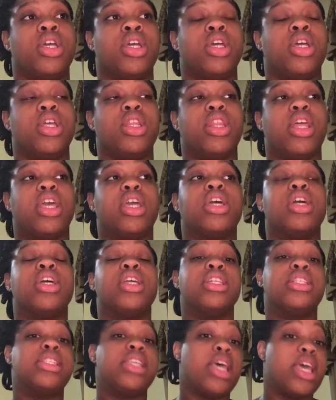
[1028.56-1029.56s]
they
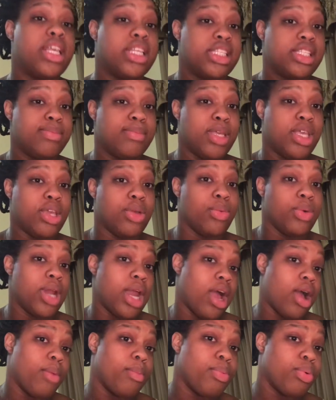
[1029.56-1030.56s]
couldn't test me
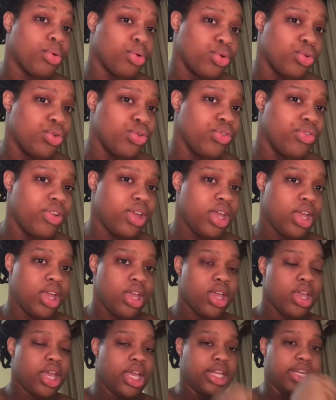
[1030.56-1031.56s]
without proof
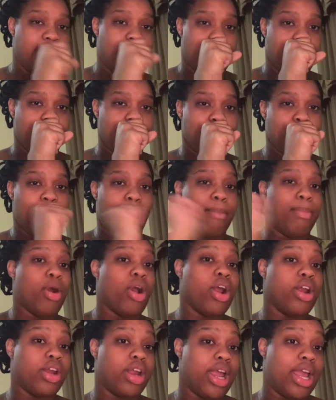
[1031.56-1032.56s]
that my
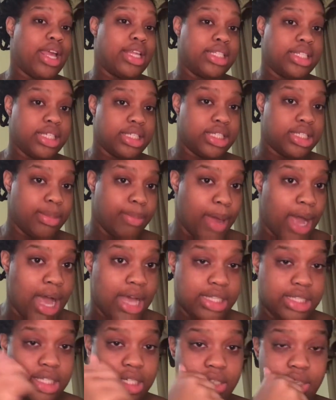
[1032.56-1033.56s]
partner had tested
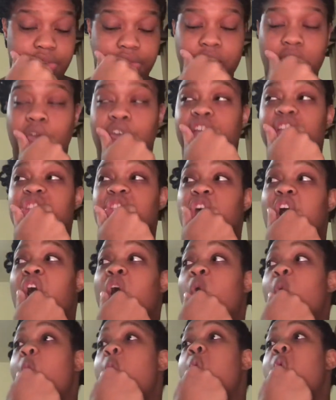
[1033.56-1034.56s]
positive.
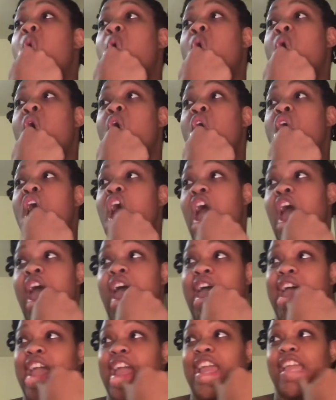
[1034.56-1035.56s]
So
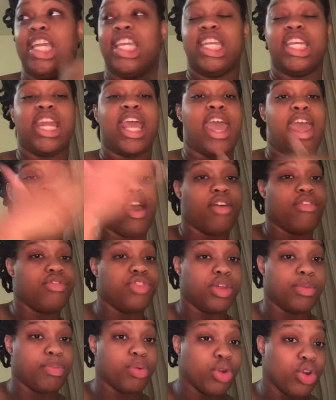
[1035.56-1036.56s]
he didn't have
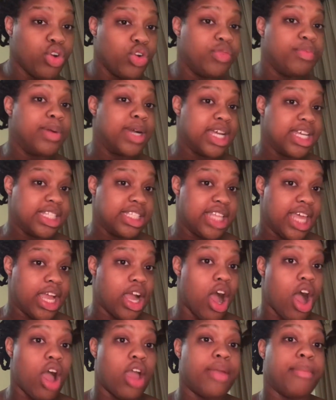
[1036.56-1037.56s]
the proof because they
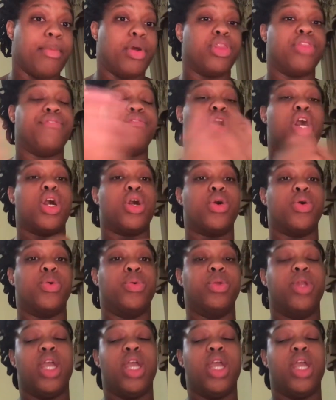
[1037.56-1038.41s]
call him on the phone.